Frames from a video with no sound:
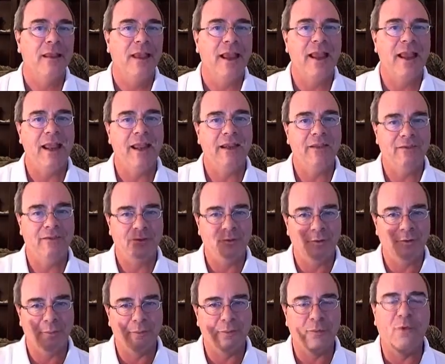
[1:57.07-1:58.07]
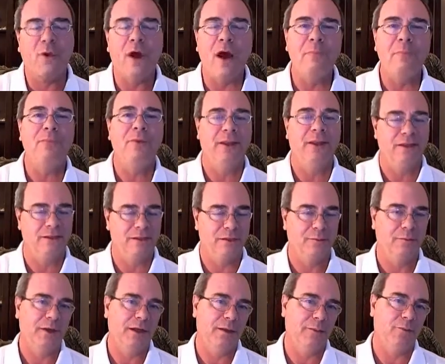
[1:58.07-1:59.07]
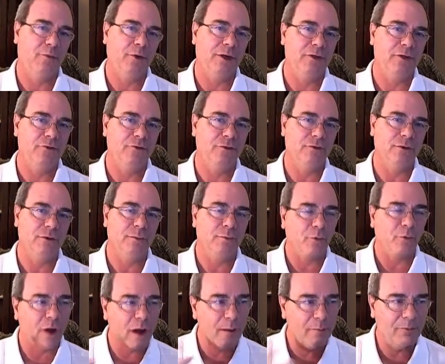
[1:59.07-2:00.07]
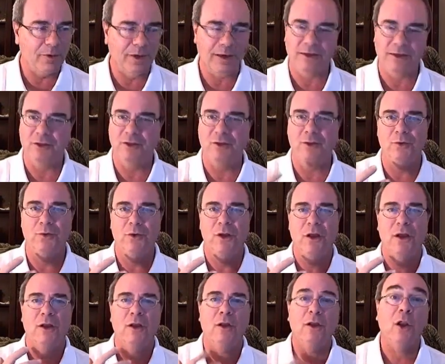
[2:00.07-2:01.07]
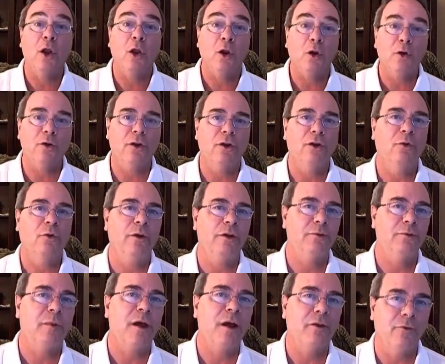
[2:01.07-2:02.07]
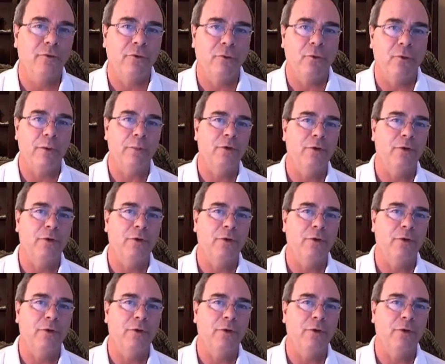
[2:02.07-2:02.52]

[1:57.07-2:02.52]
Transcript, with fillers: And so the prompting to be a preacher, the prompting to learn to do expository